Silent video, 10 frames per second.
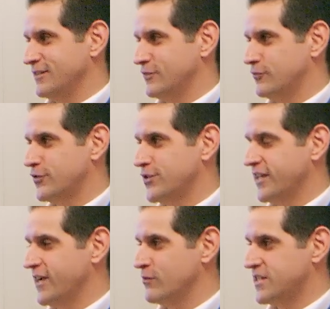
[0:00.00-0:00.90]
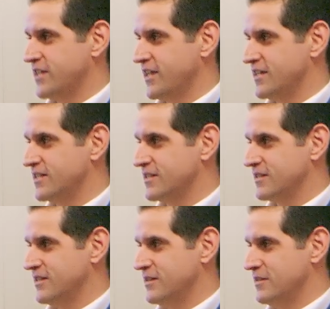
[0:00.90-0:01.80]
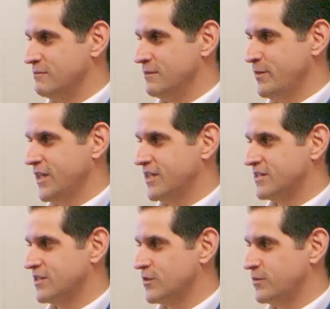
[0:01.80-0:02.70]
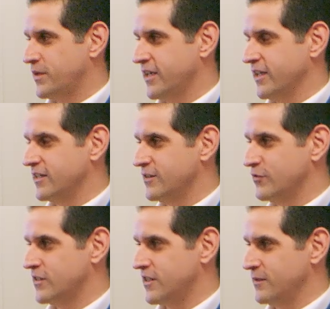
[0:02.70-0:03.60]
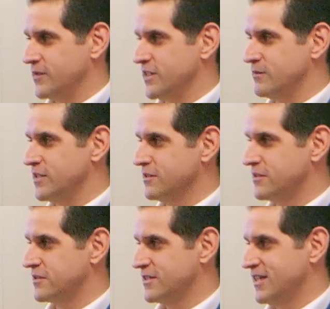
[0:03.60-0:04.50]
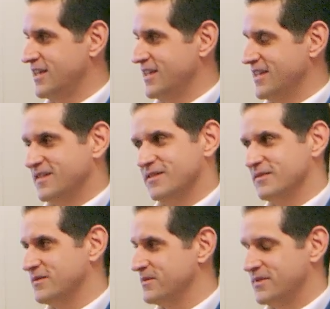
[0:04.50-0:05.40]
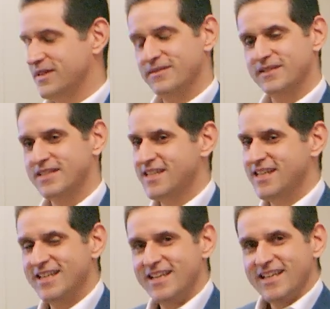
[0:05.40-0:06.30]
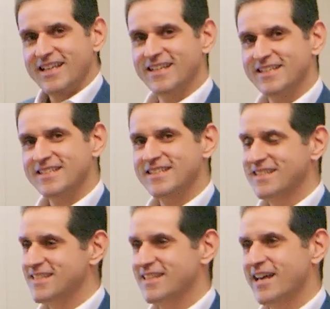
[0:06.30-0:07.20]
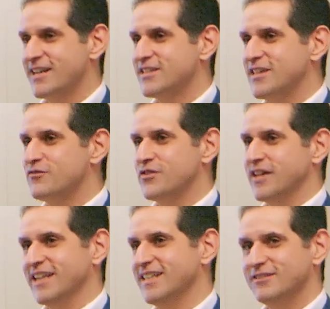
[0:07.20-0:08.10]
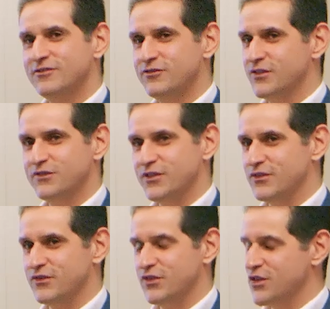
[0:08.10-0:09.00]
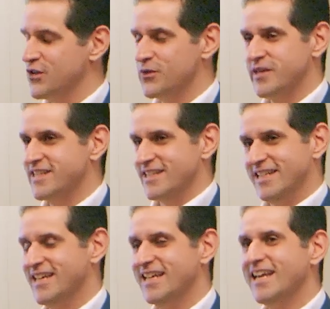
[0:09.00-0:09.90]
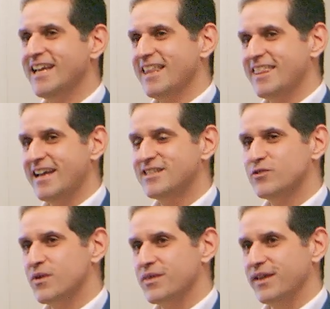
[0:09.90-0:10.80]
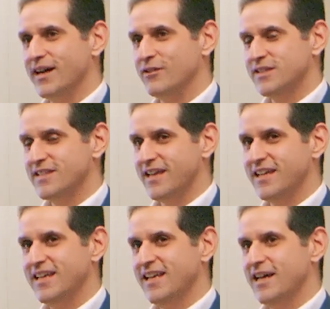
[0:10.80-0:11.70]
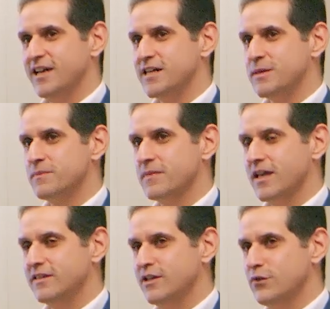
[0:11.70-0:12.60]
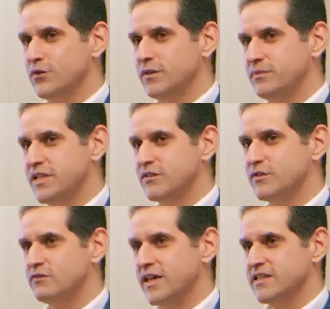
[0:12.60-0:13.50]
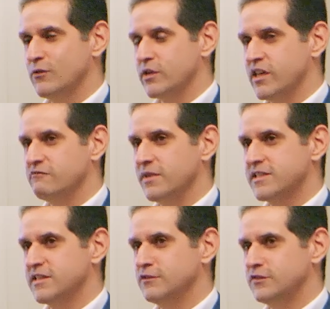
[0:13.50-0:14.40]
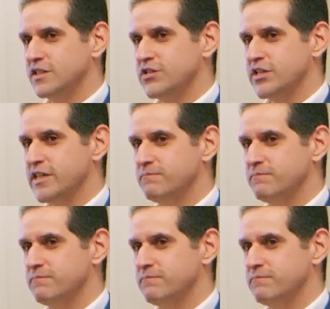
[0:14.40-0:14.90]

First thing I would say is maybe consider picking a different team than the Bills. It's a lot of suffering for no reason. That's the one thing I would say. The other piece of advice I would give myself is